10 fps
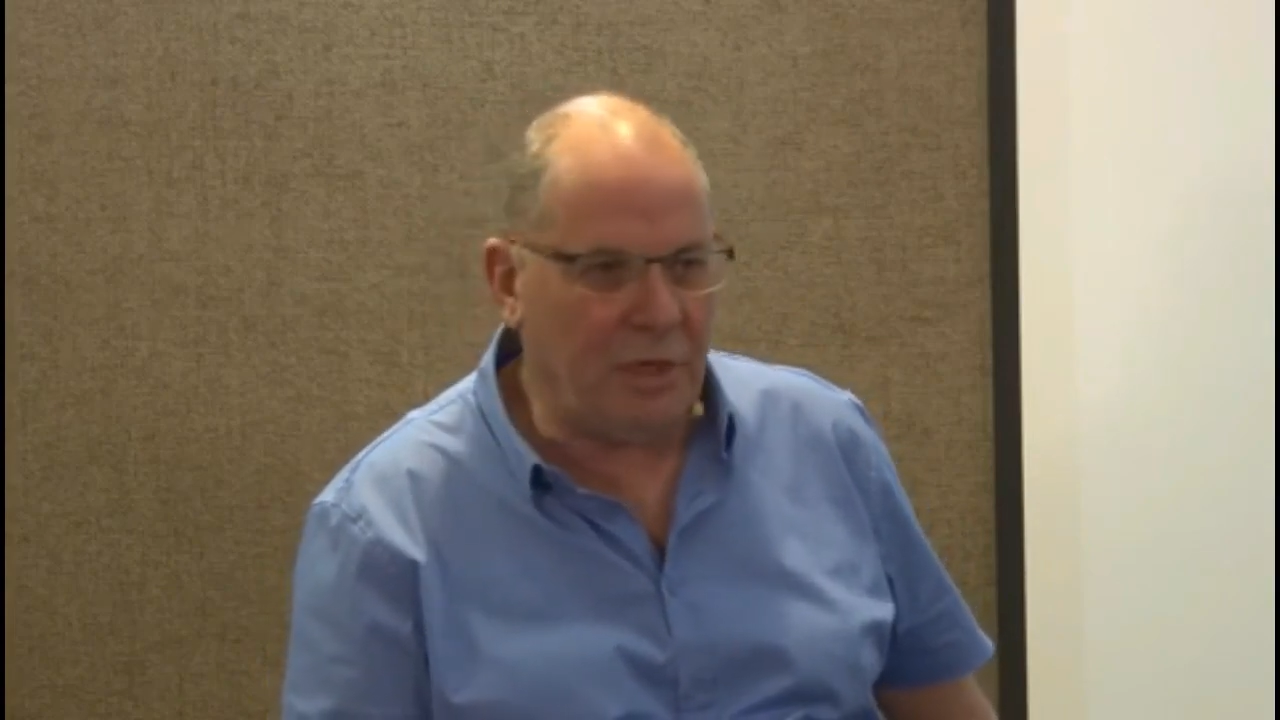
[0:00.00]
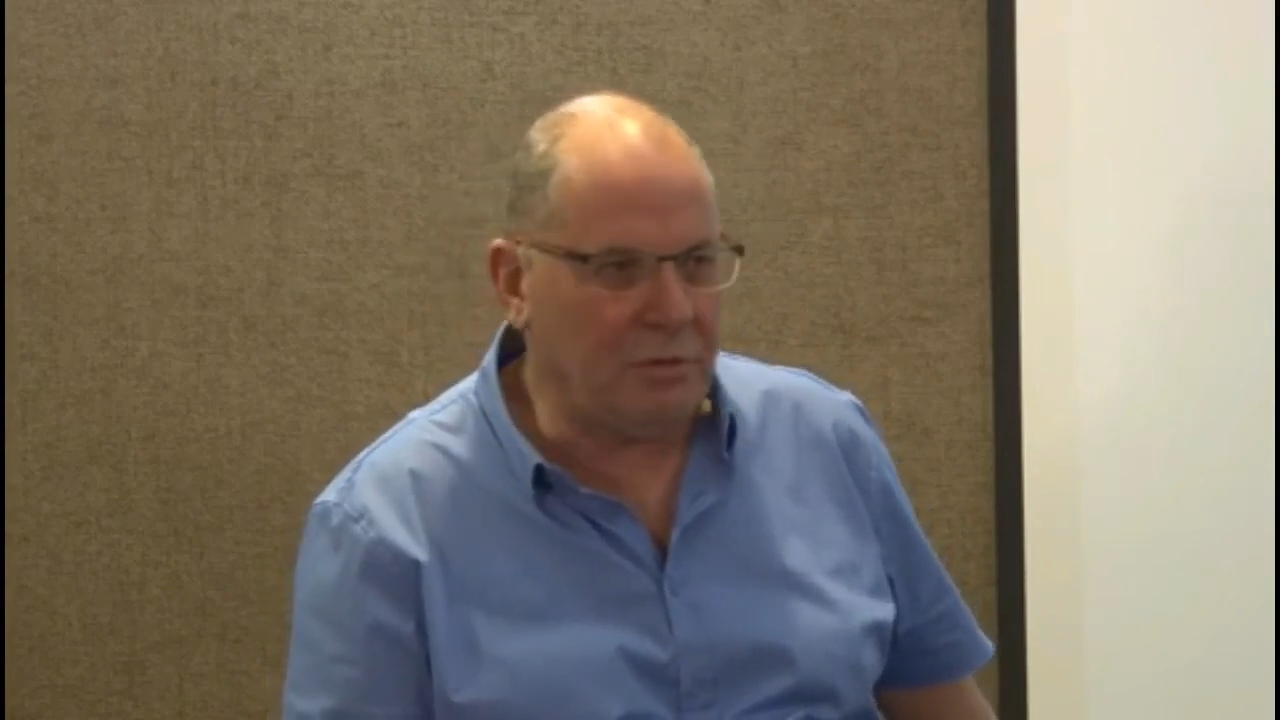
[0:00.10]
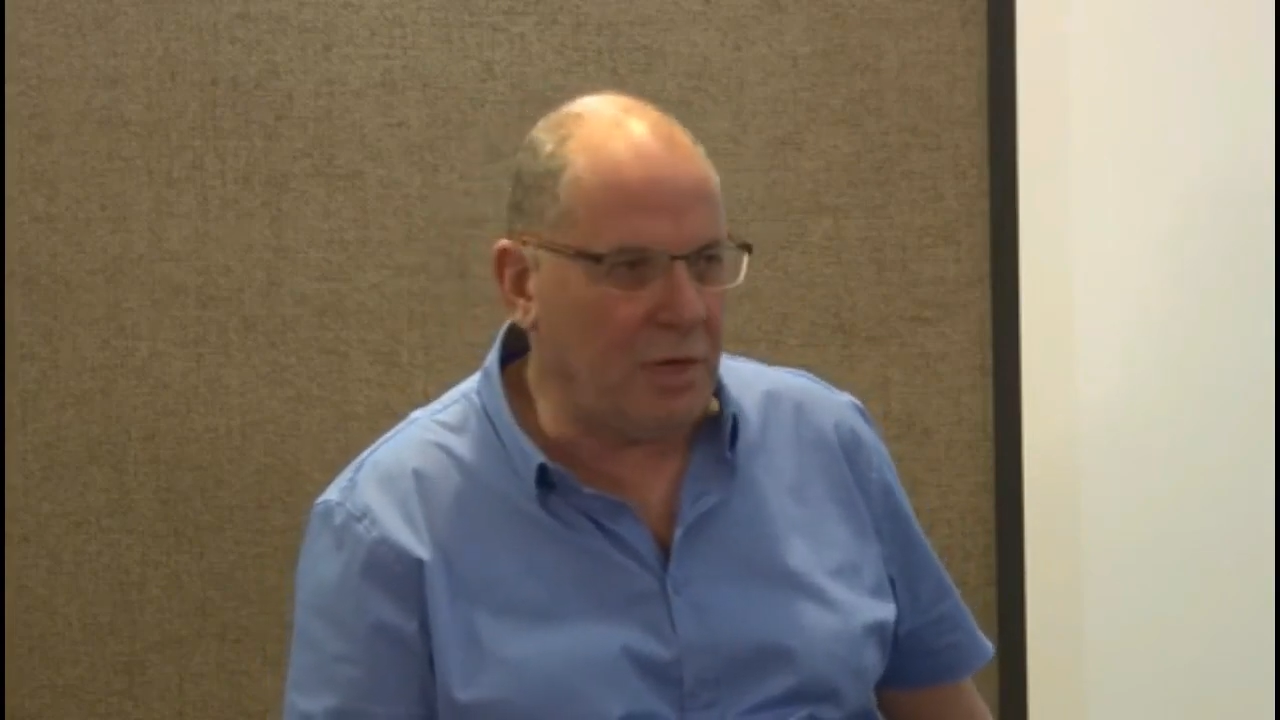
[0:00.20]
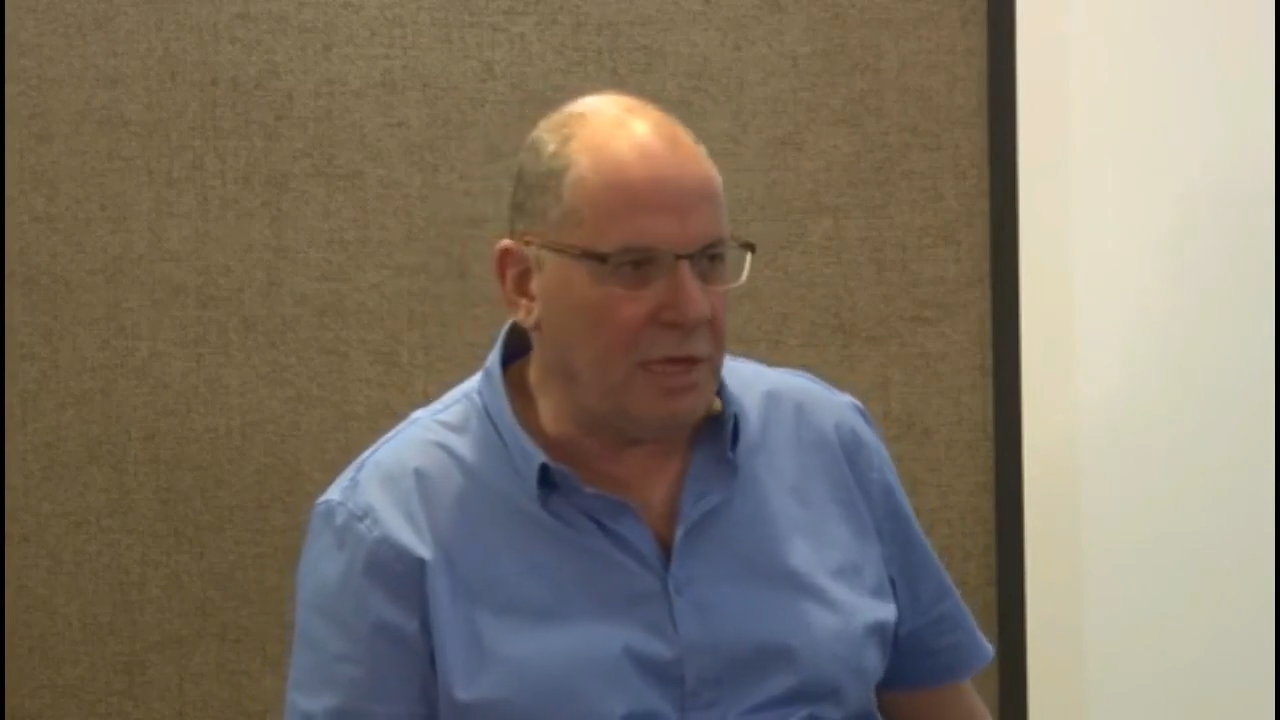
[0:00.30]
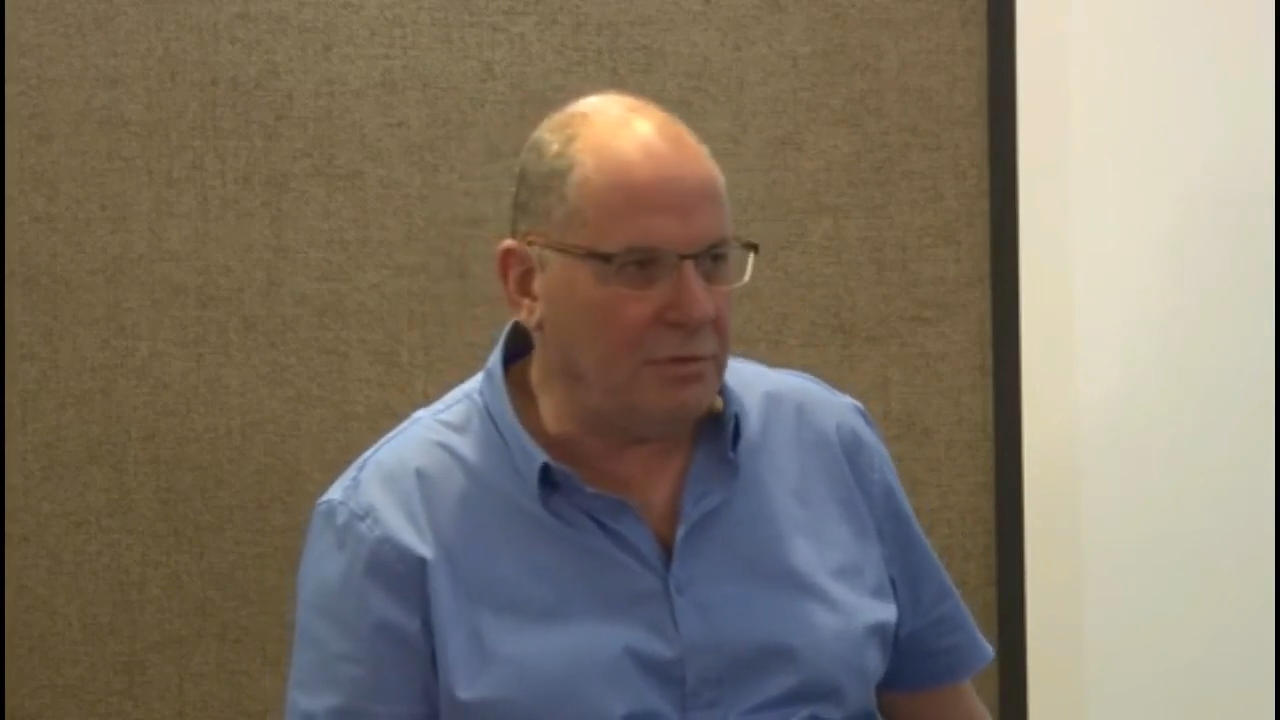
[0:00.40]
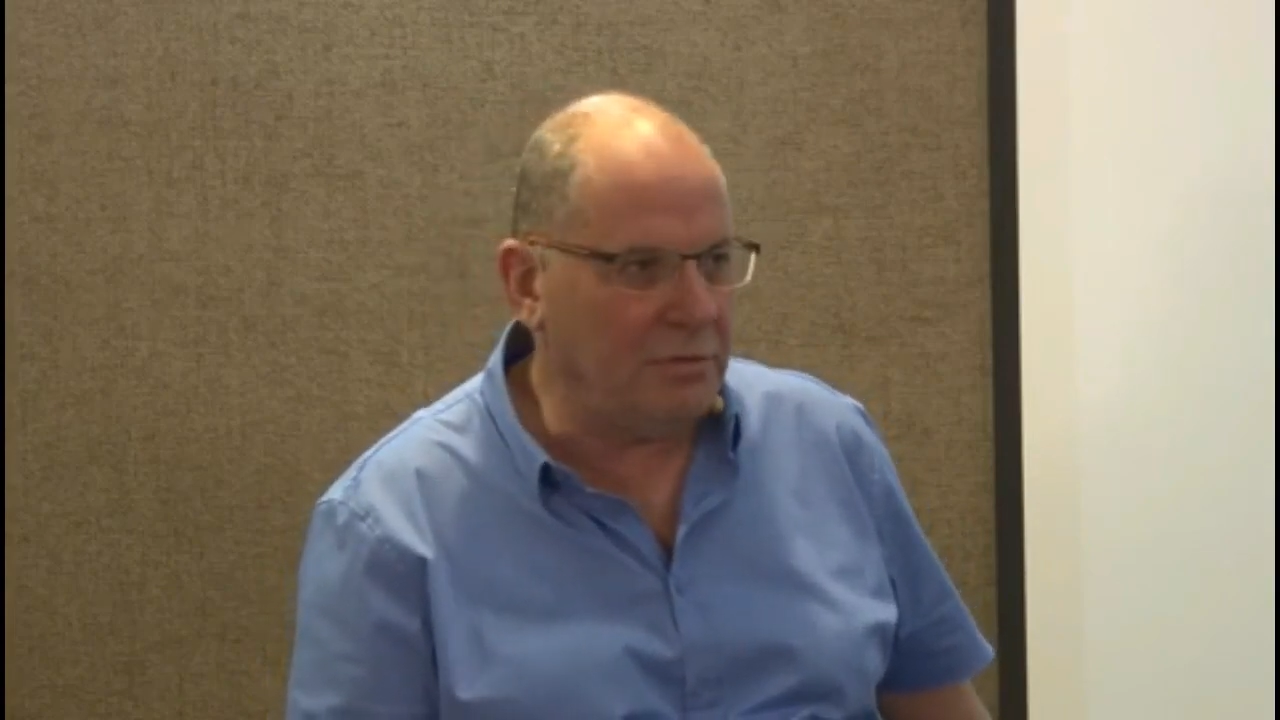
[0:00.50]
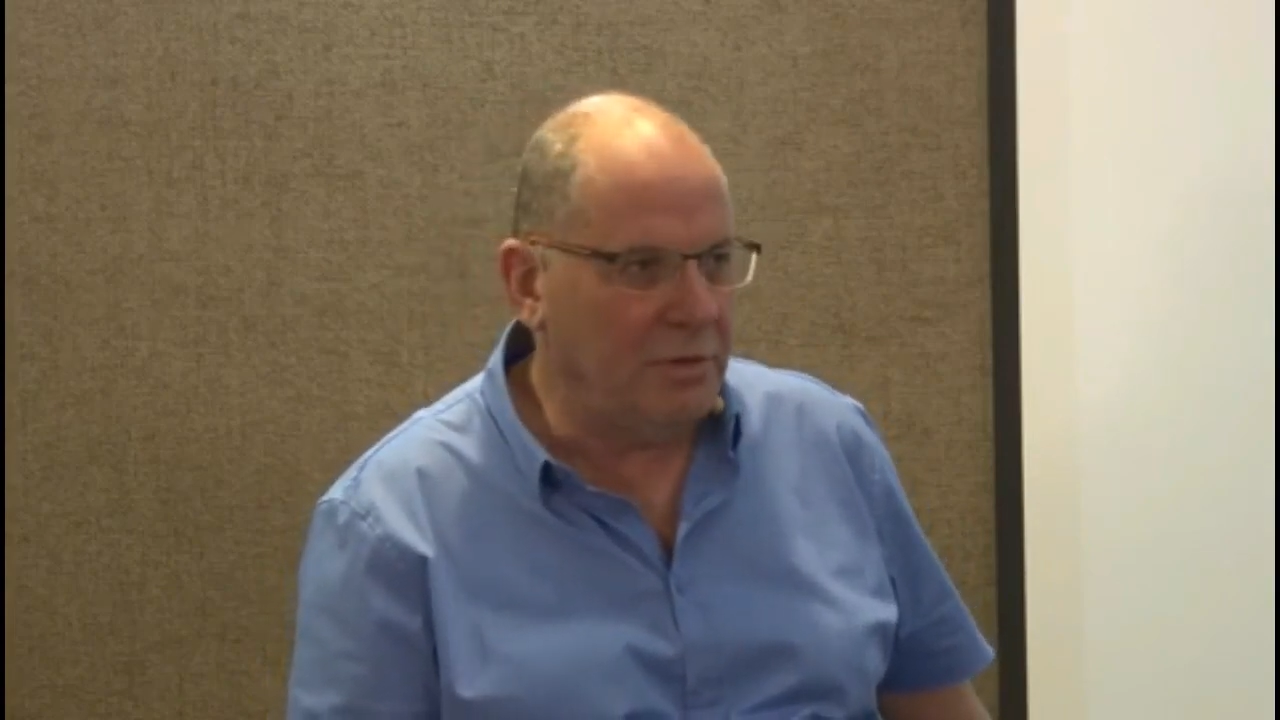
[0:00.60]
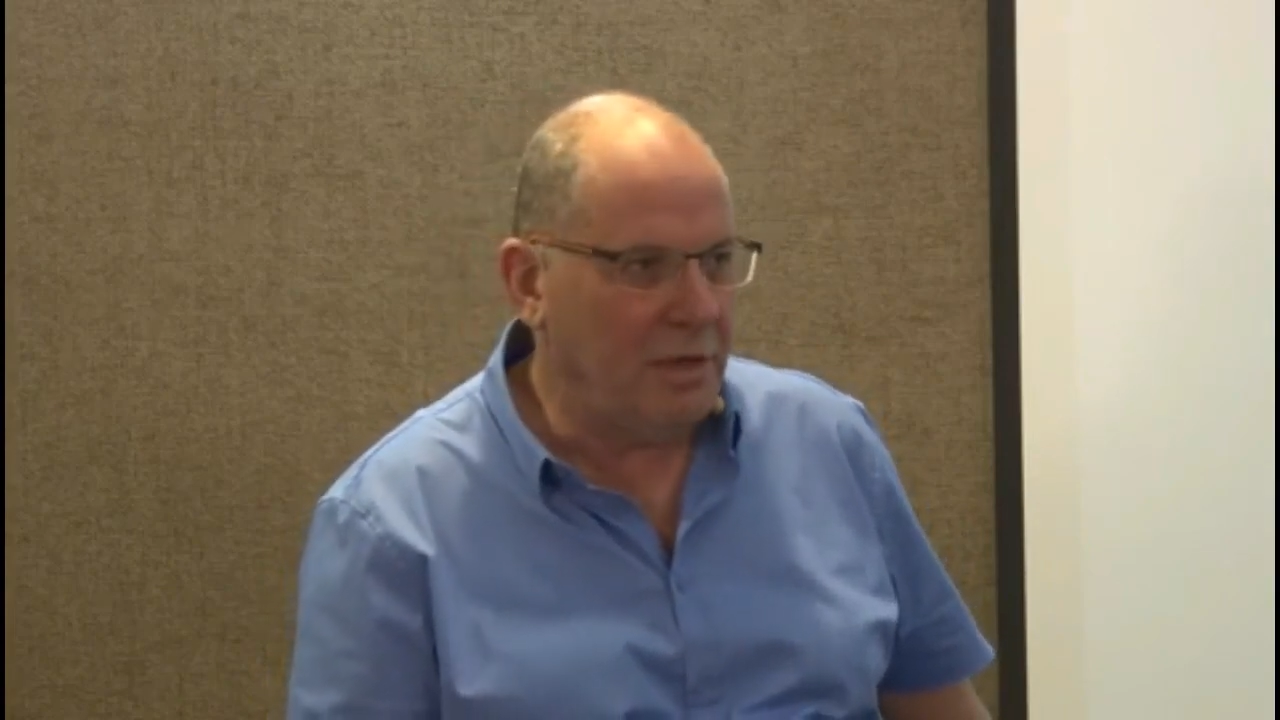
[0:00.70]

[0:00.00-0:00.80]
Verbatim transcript: not right.